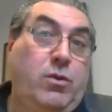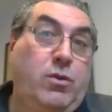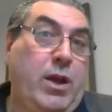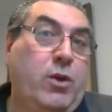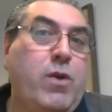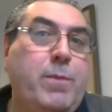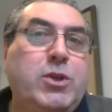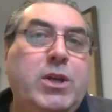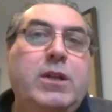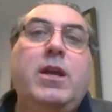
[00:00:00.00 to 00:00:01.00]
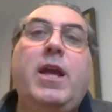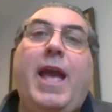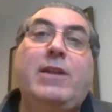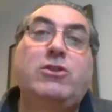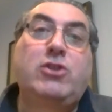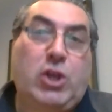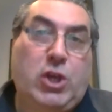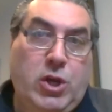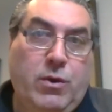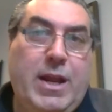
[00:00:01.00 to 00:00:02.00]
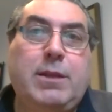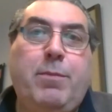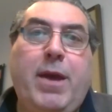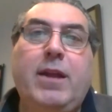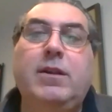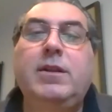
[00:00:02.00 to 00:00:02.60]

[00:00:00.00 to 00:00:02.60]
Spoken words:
encryption and security at the panel.